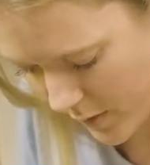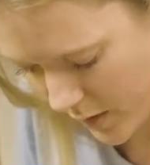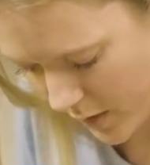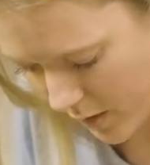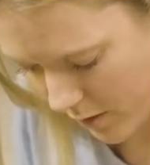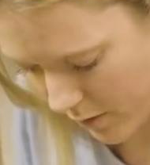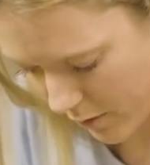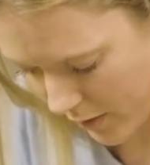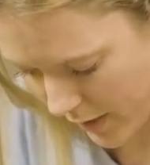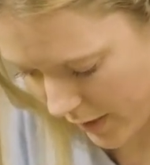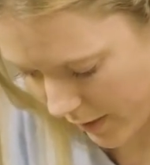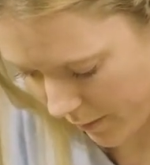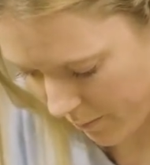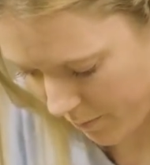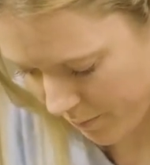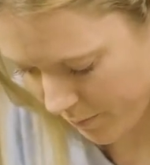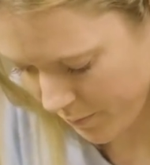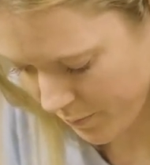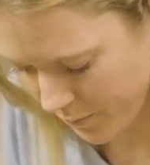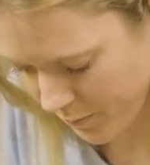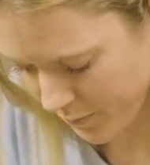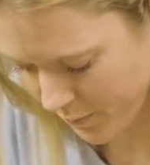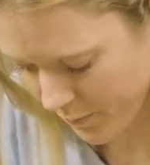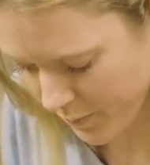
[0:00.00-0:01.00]
Okay,
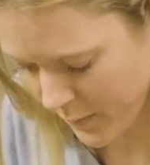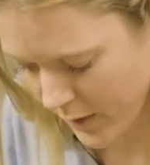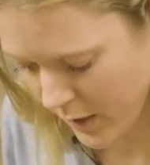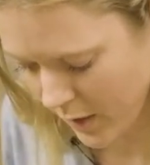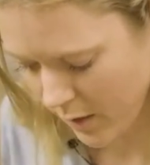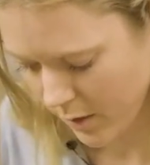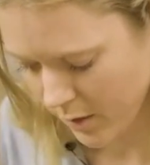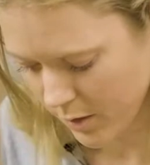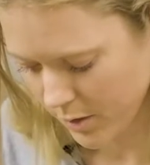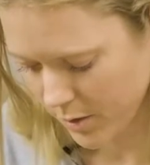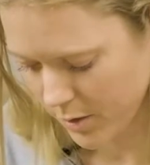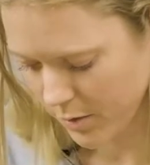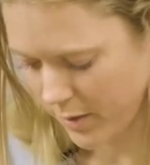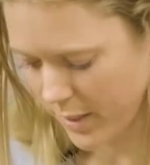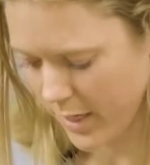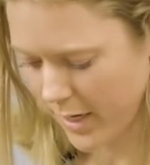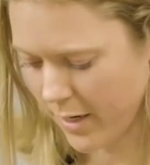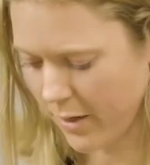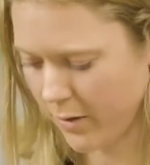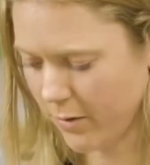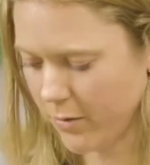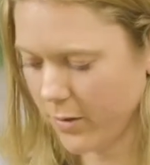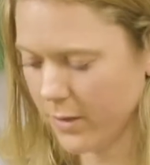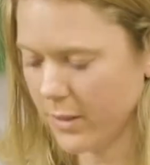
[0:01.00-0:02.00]
so
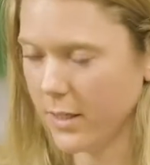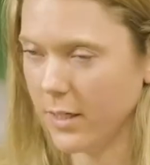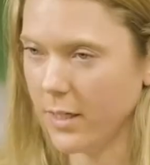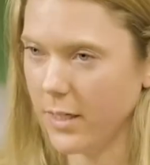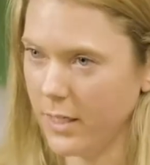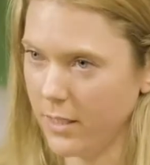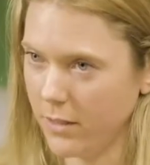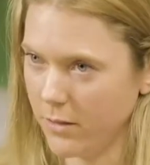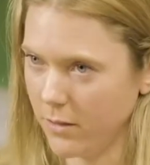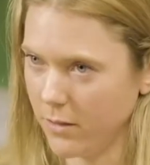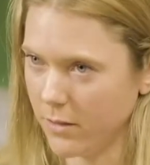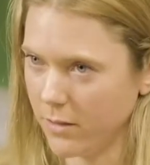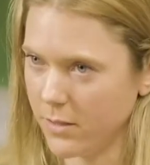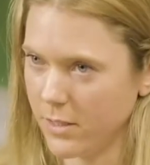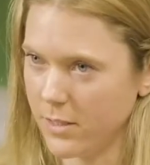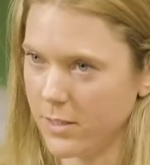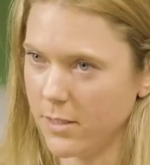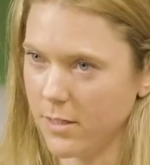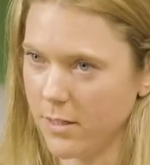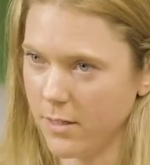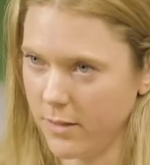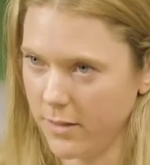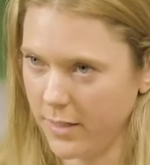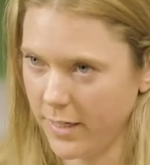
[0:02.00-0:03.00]
now it looks
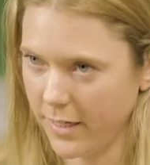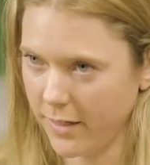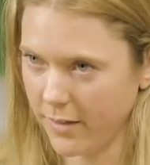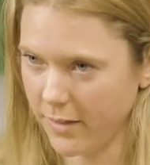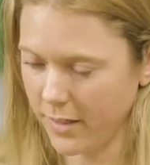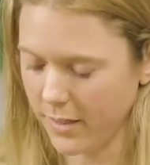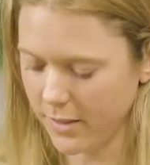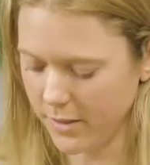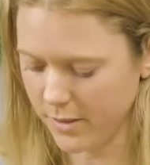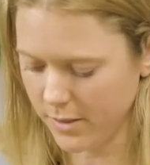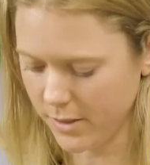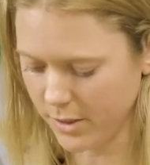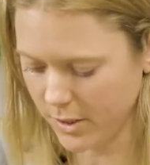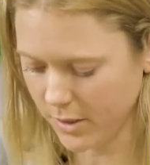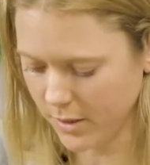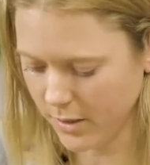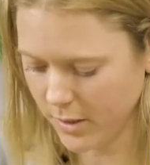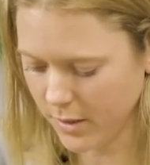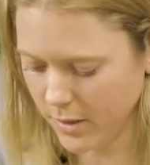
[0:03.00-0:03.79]
like this.